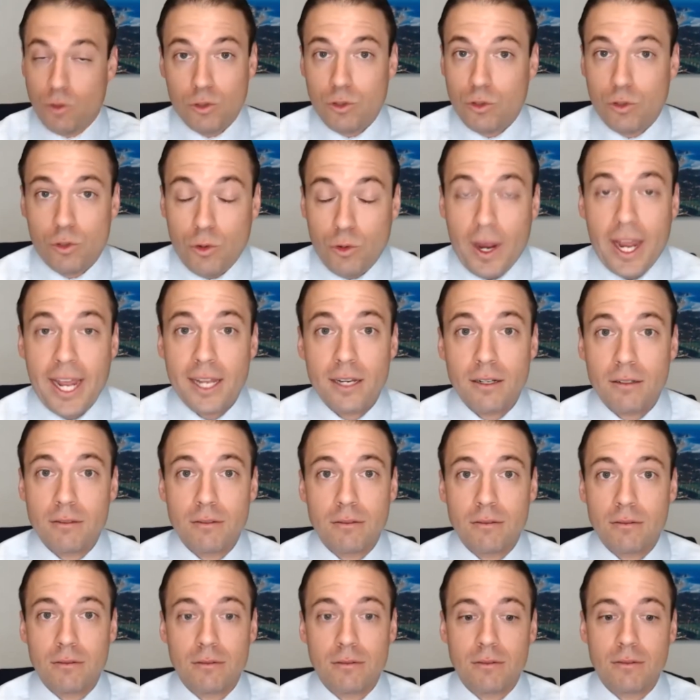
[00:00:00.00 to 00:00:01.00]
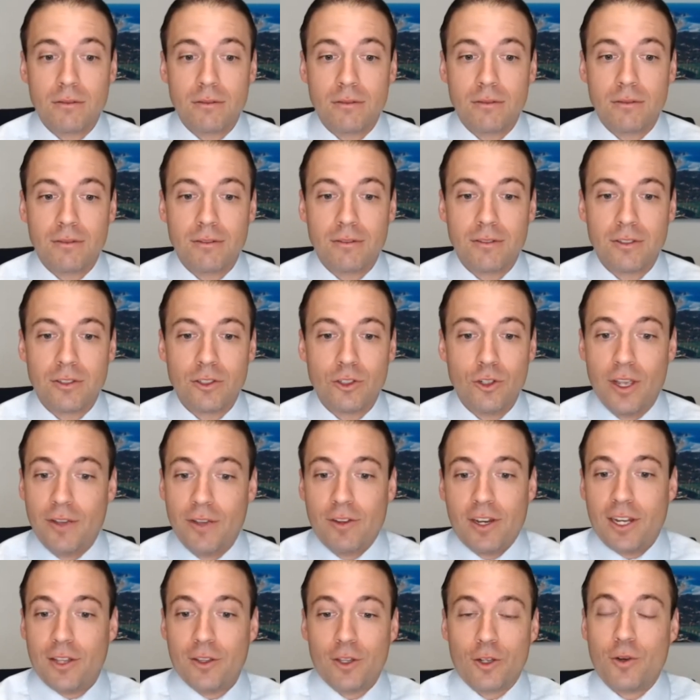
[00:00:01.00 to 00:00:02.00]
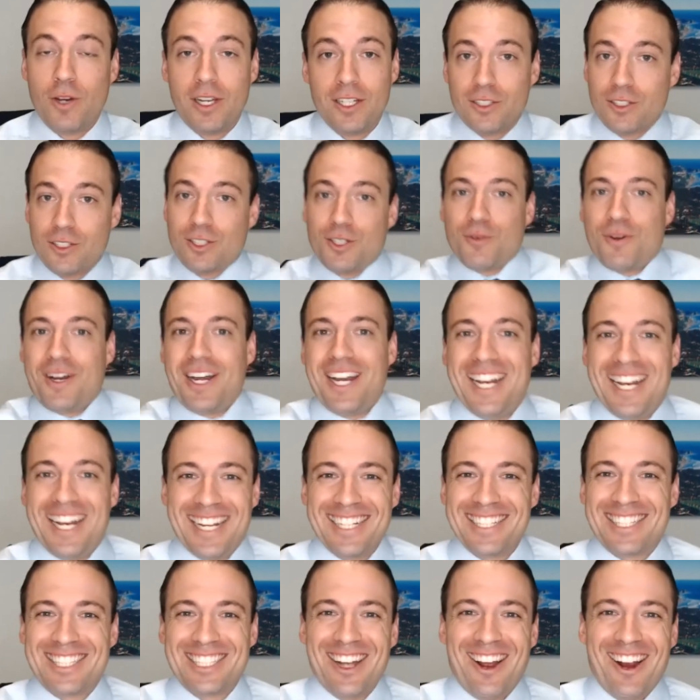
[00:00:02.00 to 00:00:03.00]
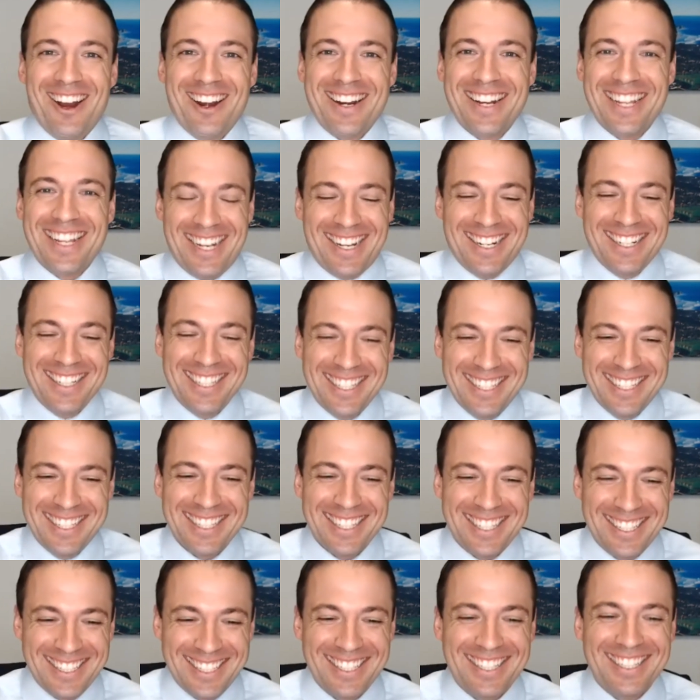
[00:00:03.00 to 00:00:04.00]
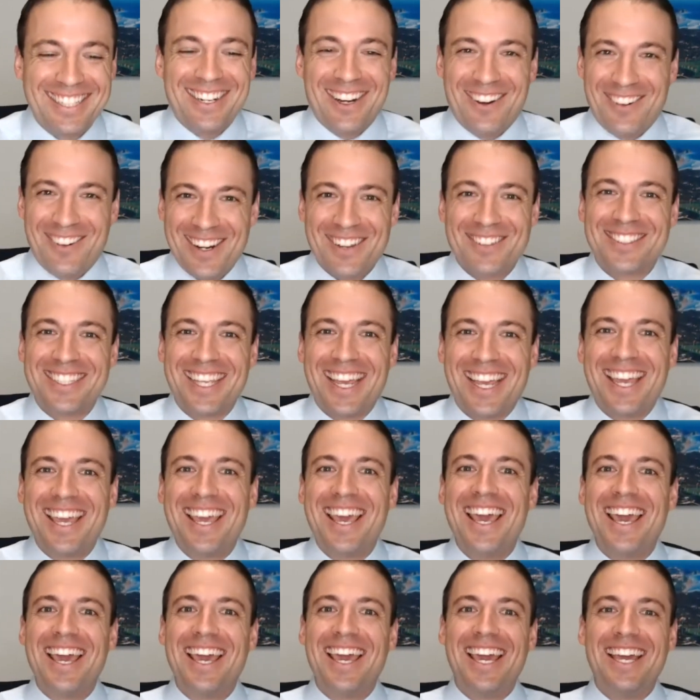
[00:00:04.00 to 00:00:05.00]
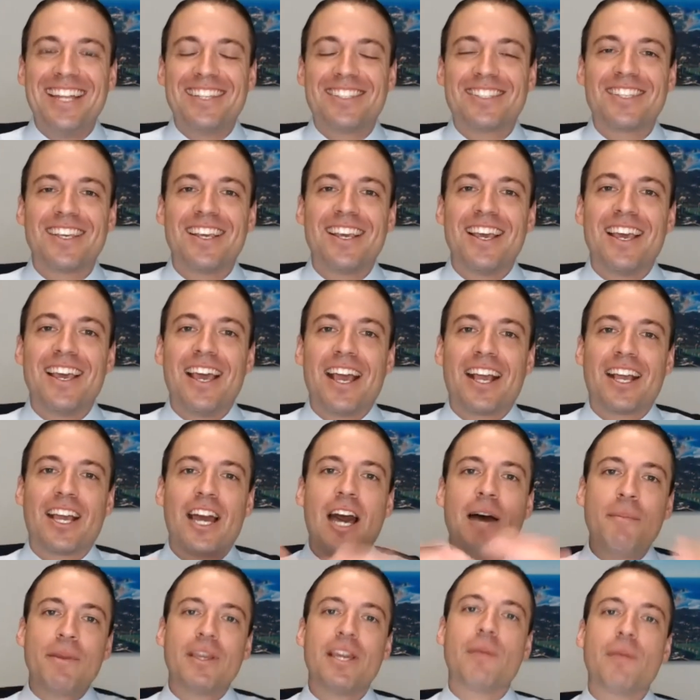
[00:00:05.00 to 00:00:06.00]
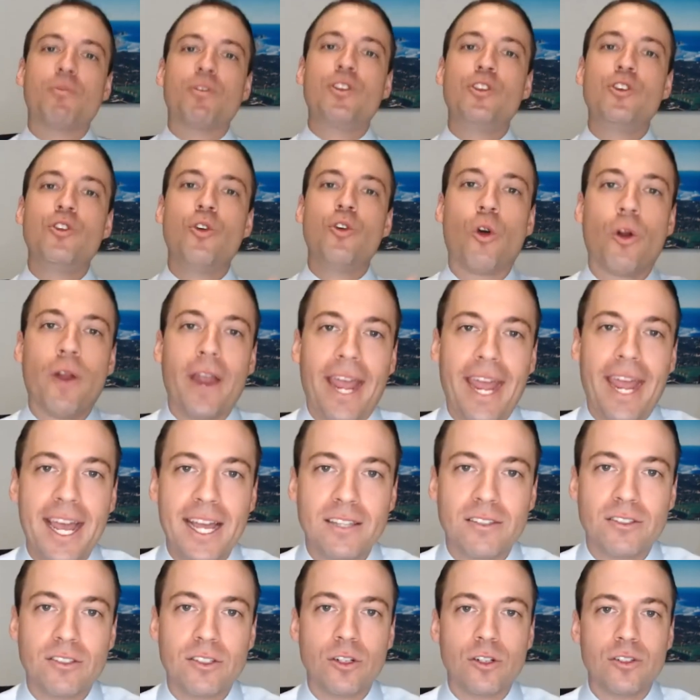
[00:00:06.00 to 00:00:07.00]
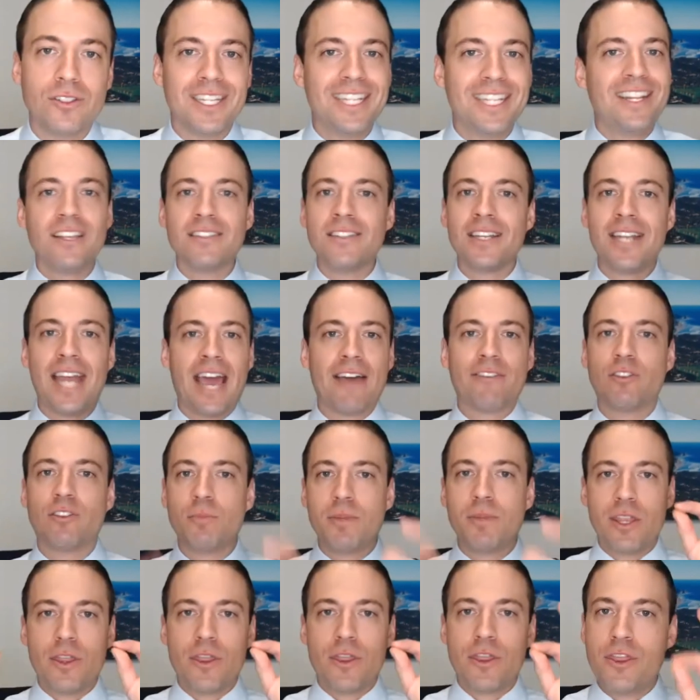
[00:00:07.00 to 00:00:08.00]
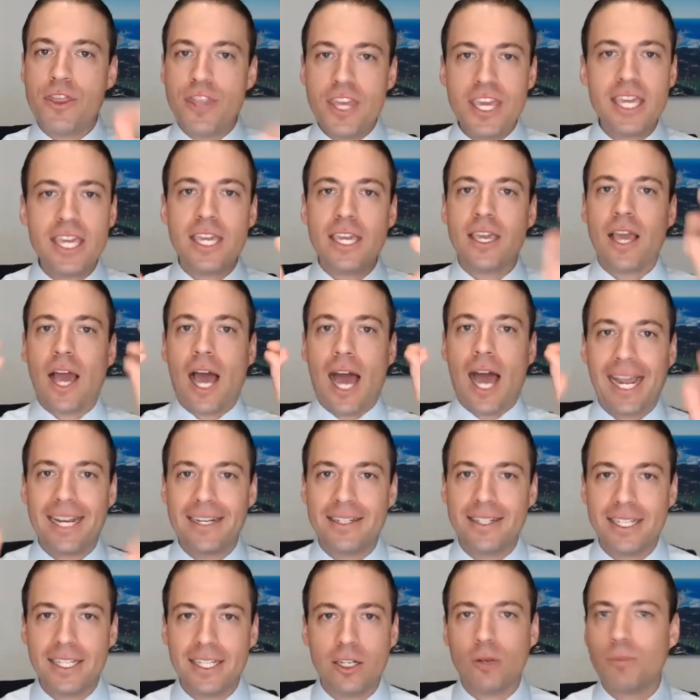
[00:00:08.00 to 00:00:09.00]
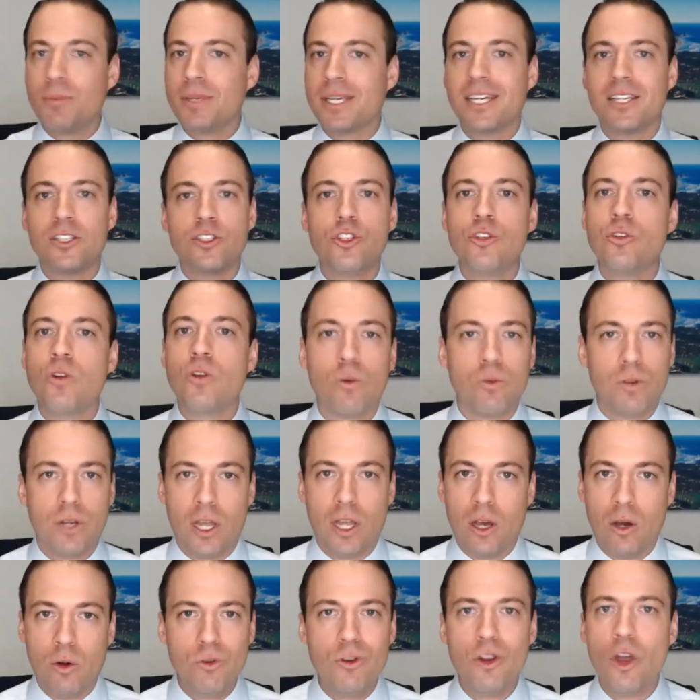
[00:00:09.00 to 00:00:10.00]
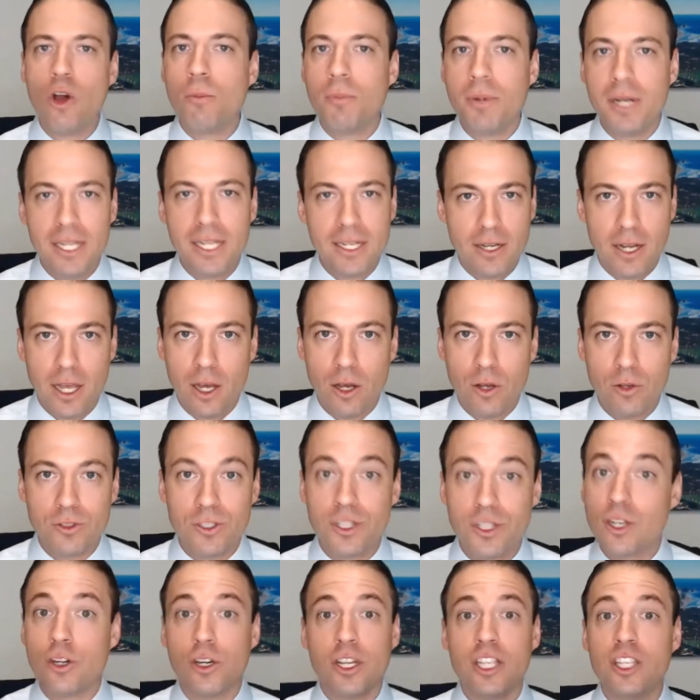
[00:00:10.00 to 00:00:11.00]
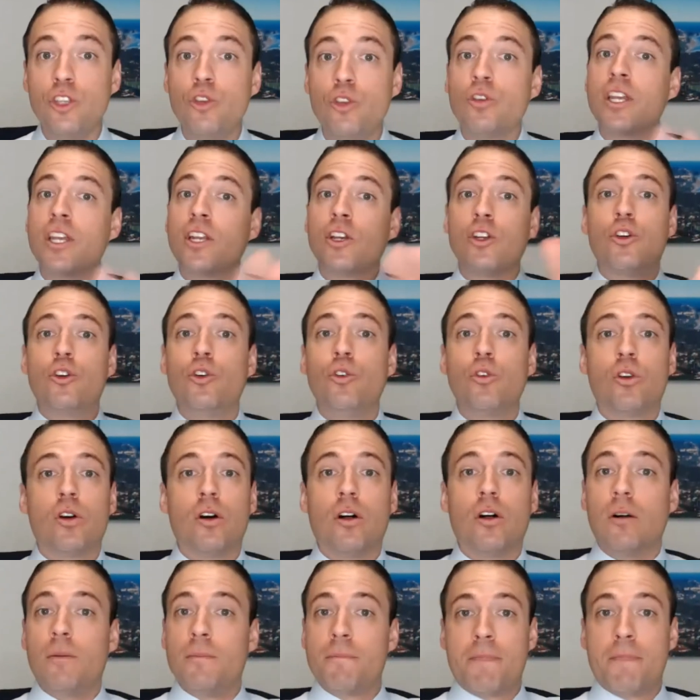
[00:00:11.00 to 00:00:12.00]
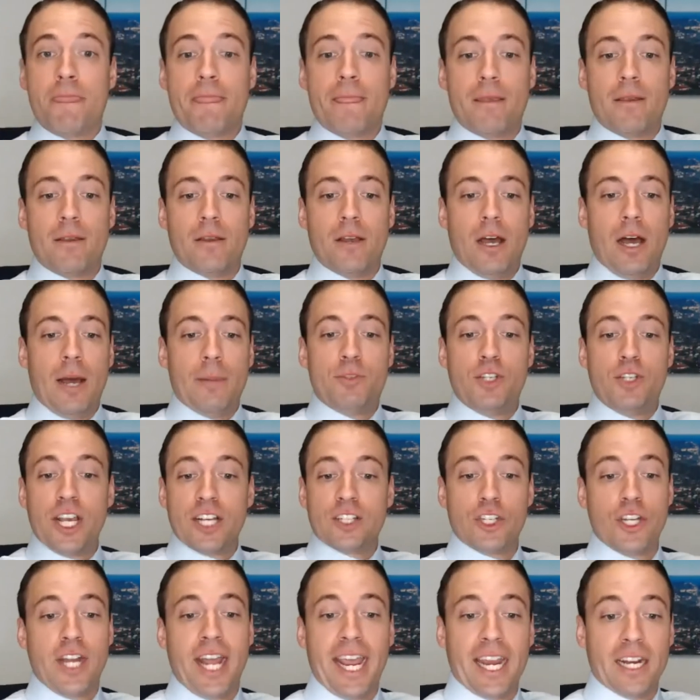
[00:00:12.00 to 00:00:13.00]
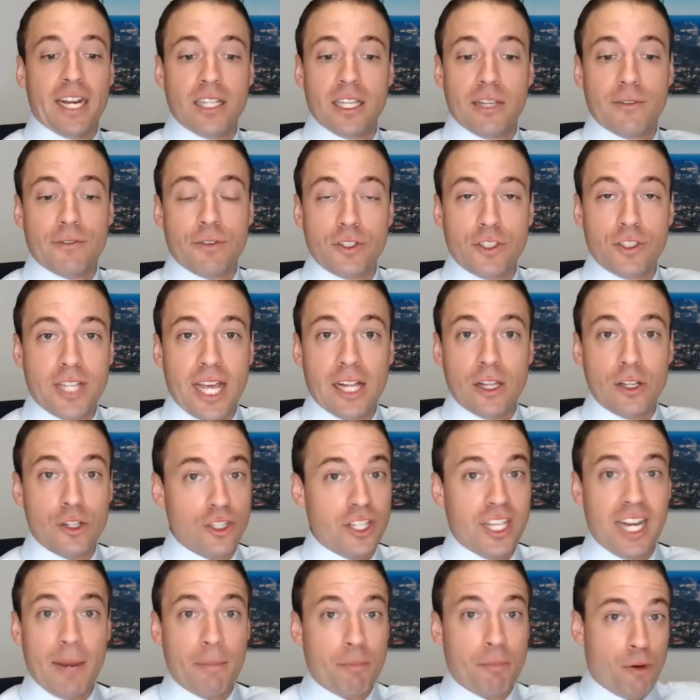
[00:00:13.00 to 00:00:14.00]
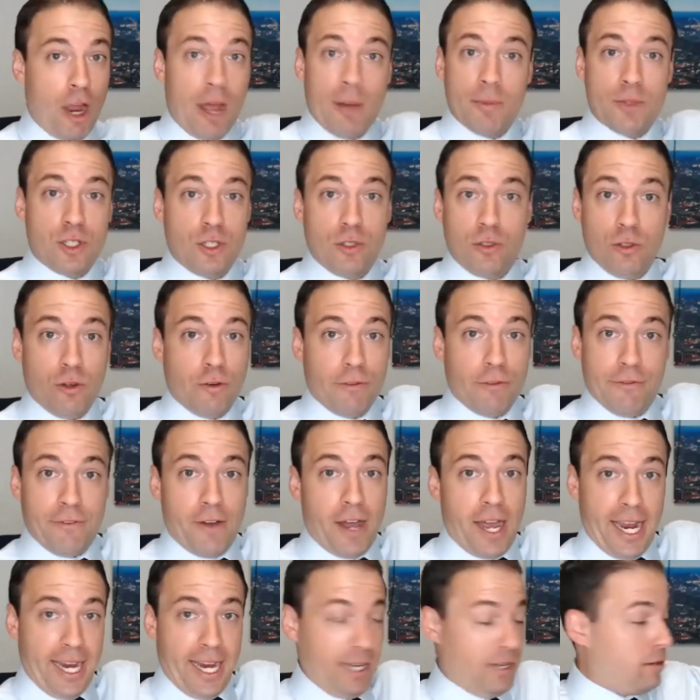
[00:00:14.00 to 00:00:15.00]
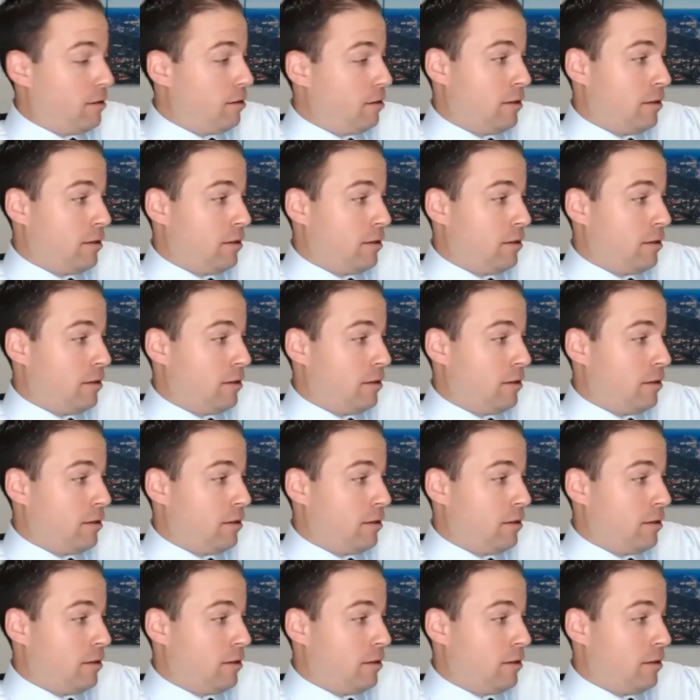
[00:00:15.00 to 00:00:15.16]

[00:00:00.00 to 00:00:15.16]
Great. Do you have any other questions? You're ready to get started. You know what I'm saying? It's coming up with your answers. It doesn't have to be the ideal because you don't know. Nobody knows. You can Google objection handling for sellers, and I promise you, you'll find